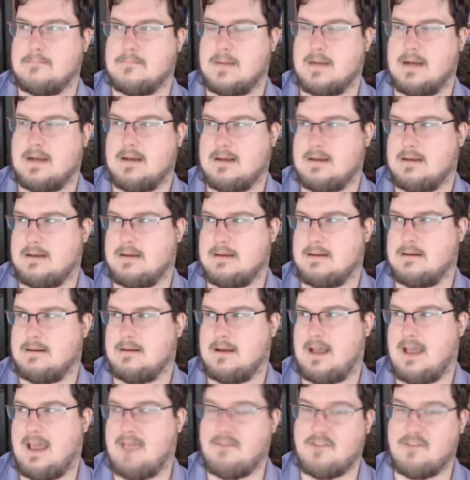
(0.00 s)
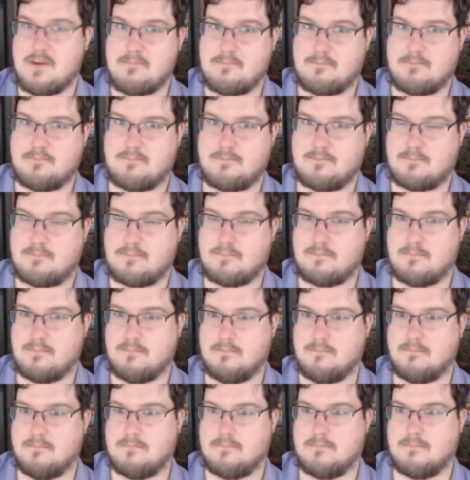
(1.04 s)
heavy,
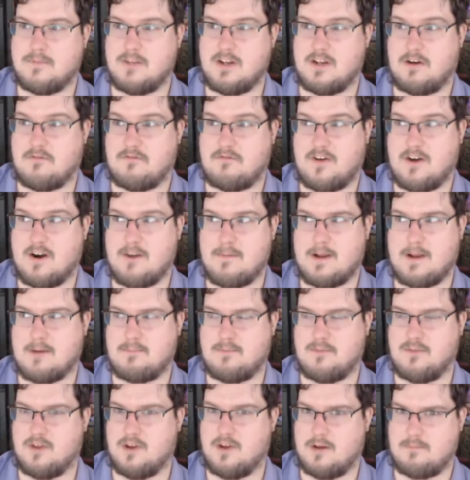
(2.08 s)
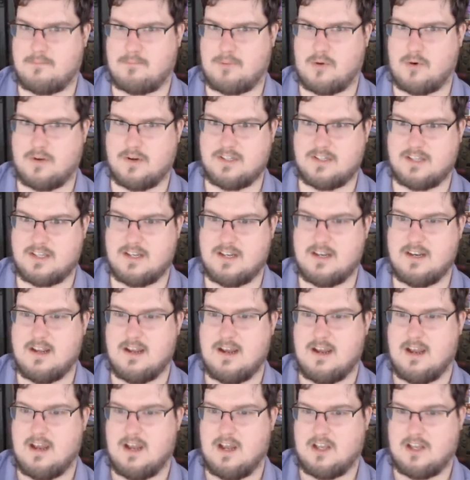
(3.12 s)
you know, fair amount of the poison
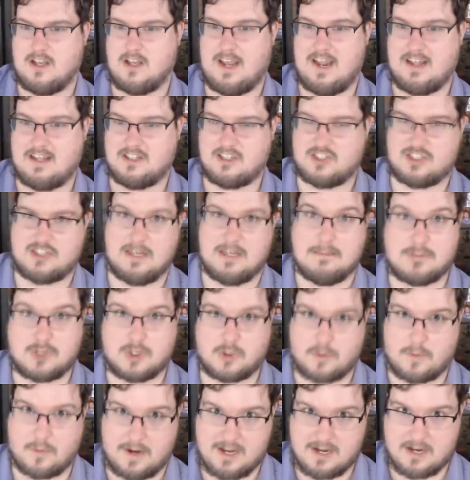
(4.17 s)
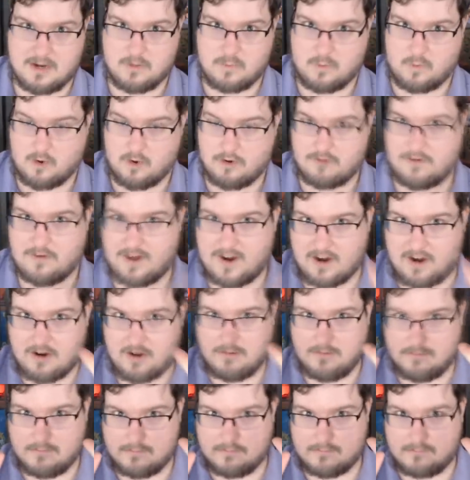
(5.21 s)
and subterranean
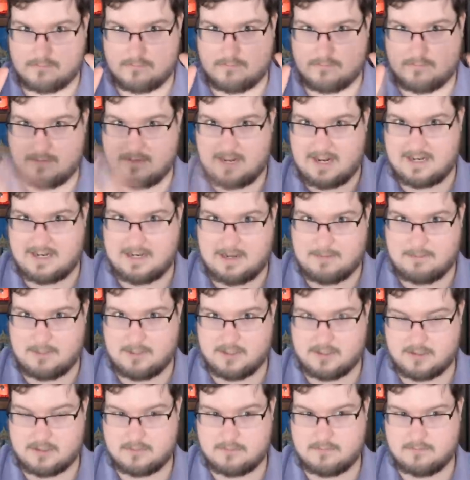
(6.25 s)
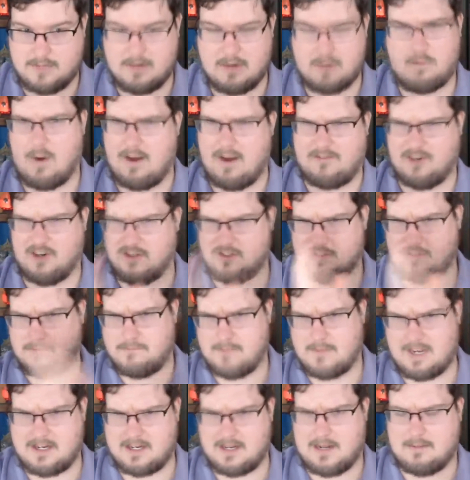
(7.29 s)
warfare, night goblins. And wyverns,
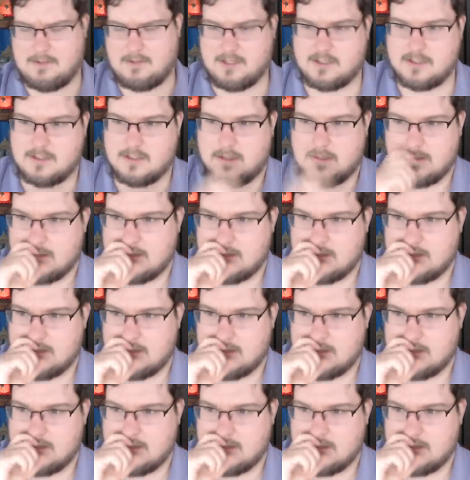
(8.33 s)
night goblins.